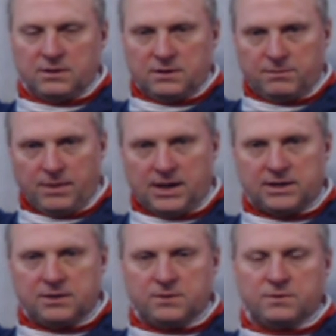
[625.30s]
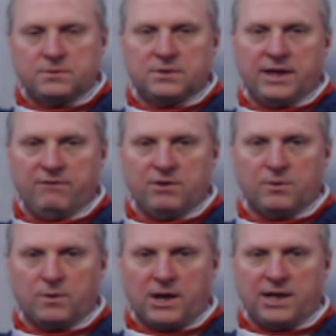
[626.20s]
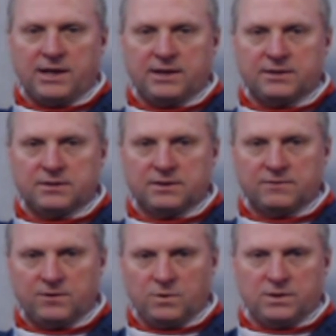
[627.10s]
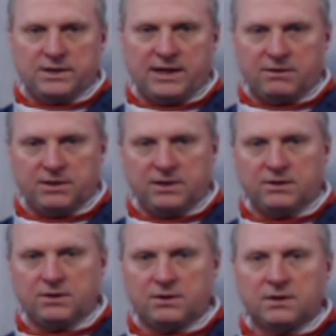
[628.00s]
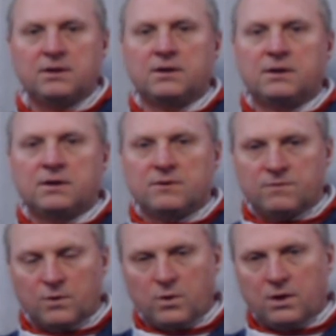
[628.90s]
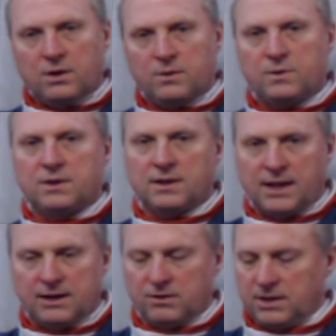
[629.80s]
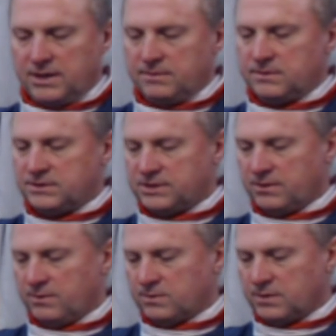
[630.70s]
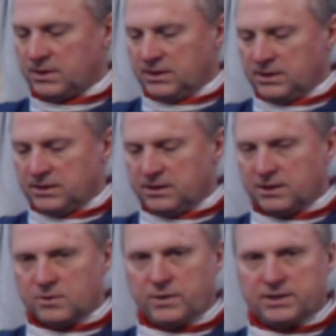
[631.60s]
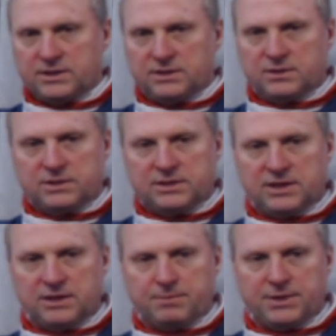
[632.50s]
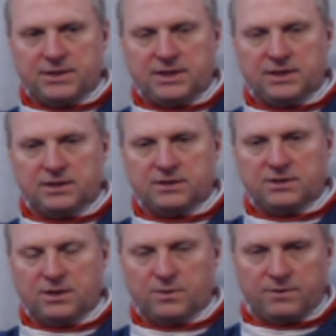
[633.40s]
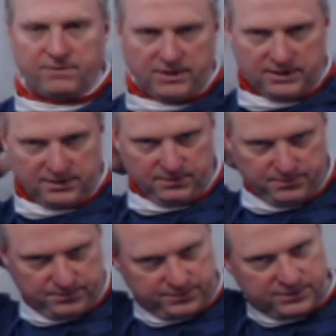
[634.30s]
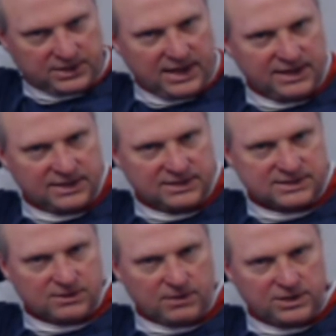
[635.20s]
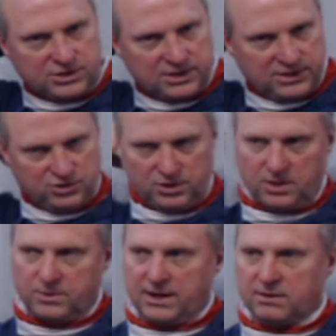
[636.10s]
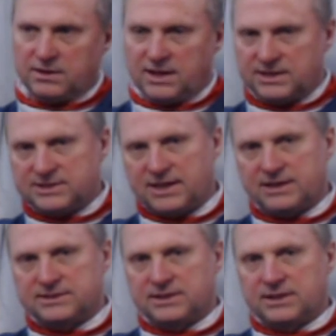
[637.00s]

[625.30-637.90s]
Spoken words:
mono, heavier line. If you want it down here, fluoro, lighter line. So another quick tip and hint, and take into consideration as you go down in line size,